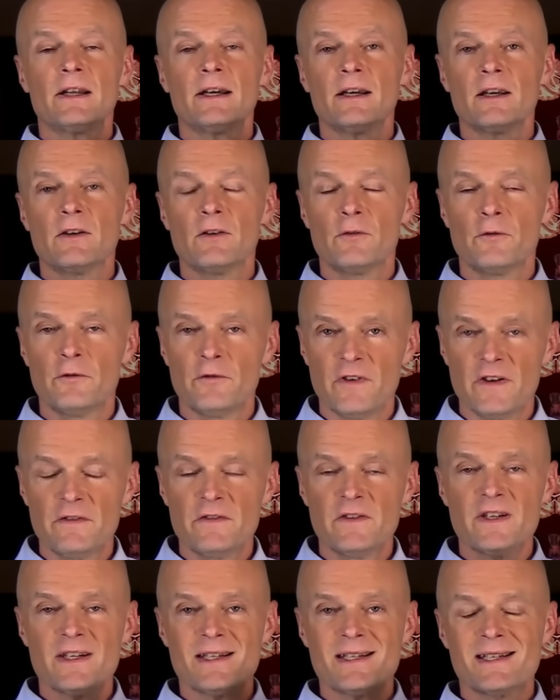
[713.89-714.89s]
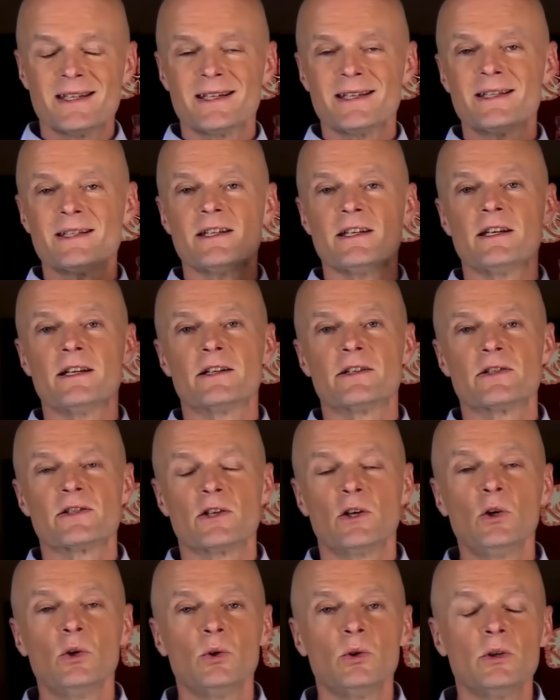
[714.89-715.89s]
like 50, 60 years
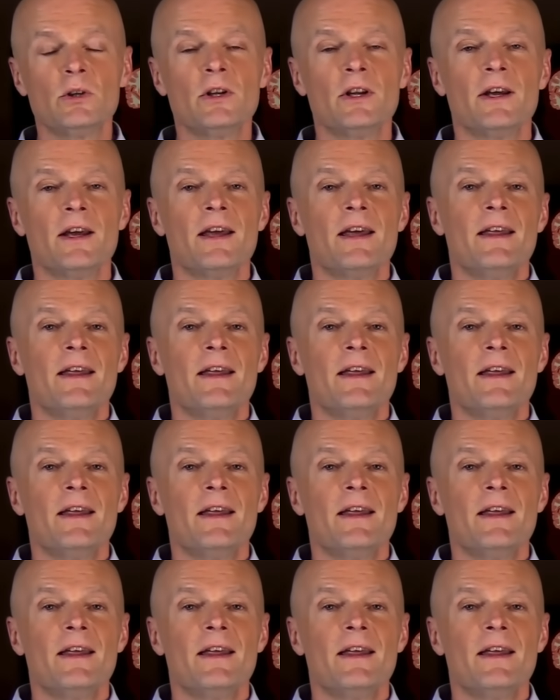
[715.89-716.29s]
old,